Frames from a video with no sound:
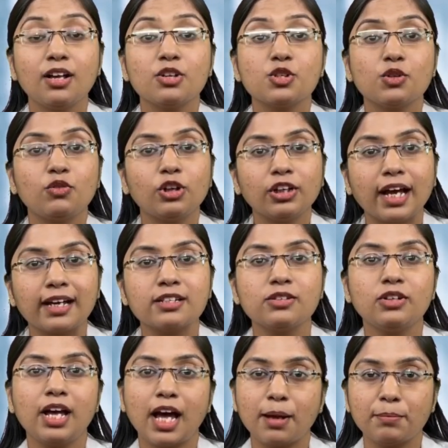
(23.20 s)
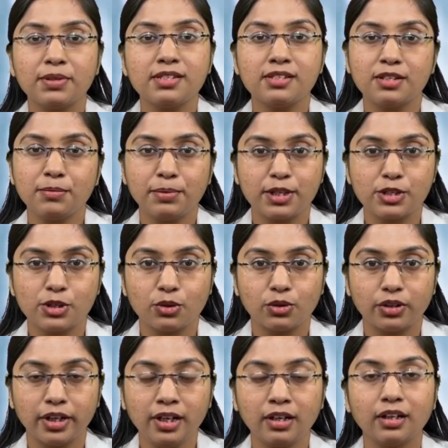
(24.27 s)
So what actually happens in
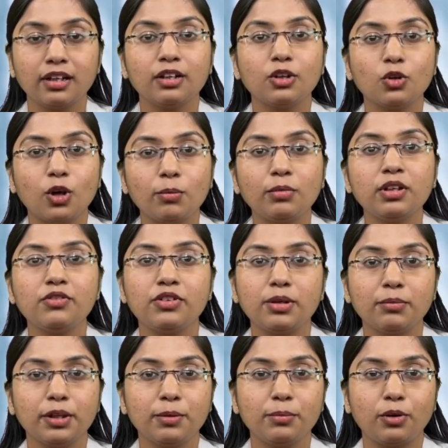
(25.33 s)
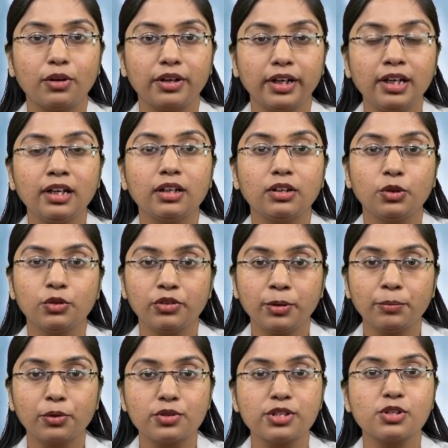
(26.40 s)
PCOD? In a normal female body, during
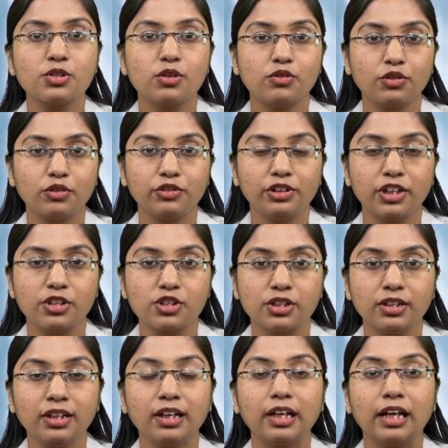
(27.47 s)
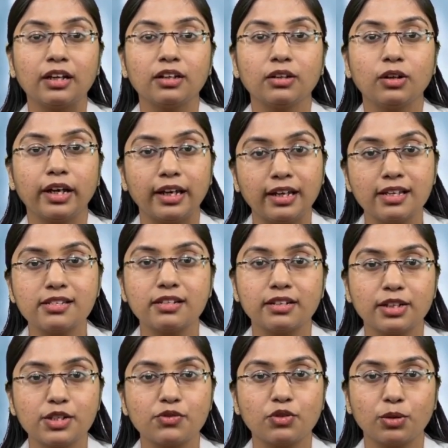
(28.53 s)
process of ovulation, an egg is
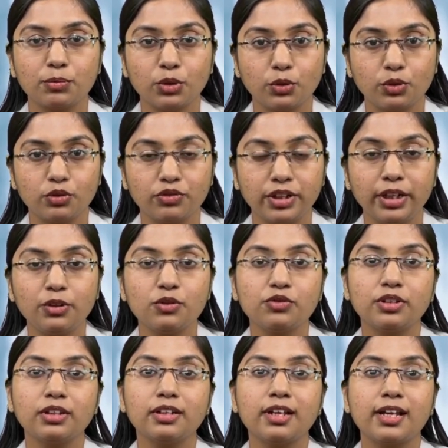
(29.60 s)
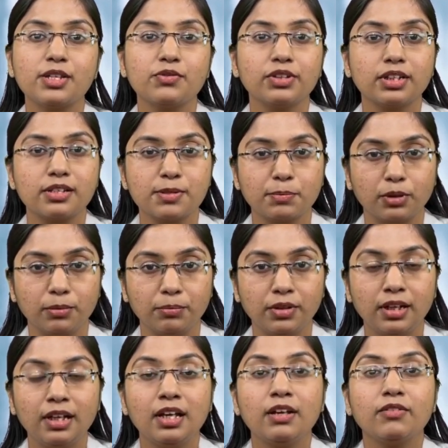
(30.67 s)
released from the ovary to fertilize with a sperm.
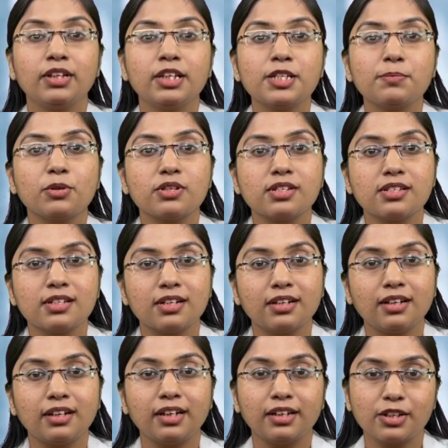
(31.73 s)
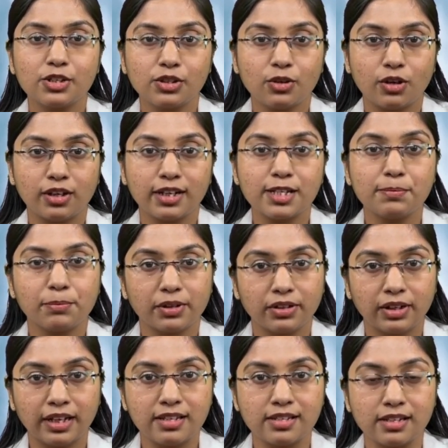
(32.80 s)
When this process occurs, it is called as
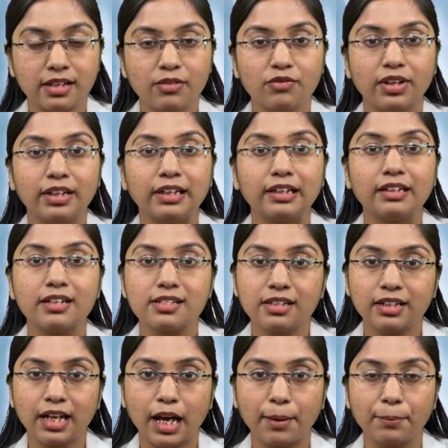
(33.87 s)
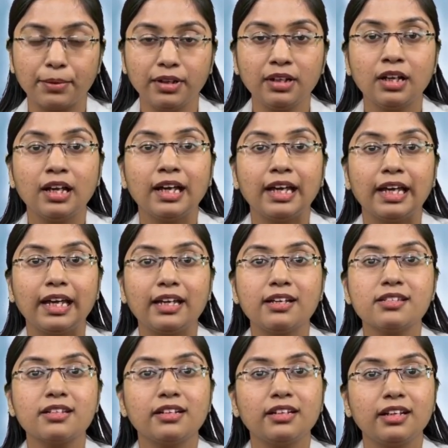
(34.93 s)
pregnancy. When it doesn't happen, egg
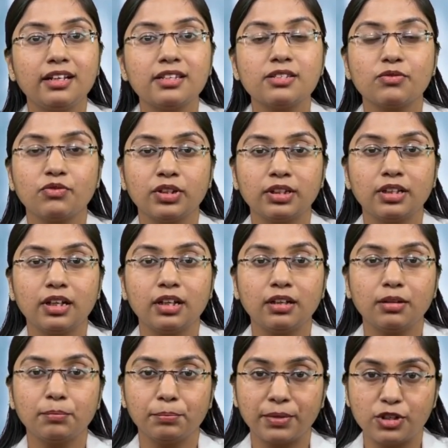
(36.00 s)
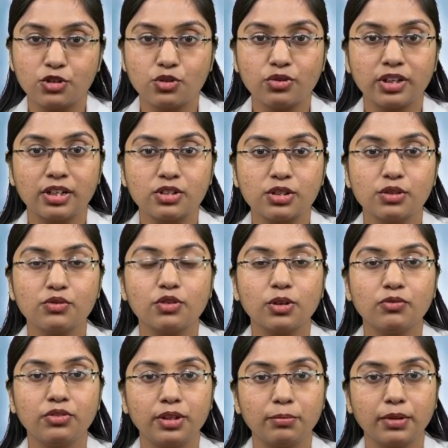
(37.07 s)
is released with the menstruation from
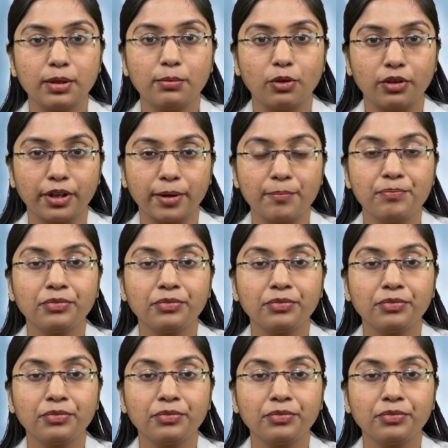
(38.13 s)
female body.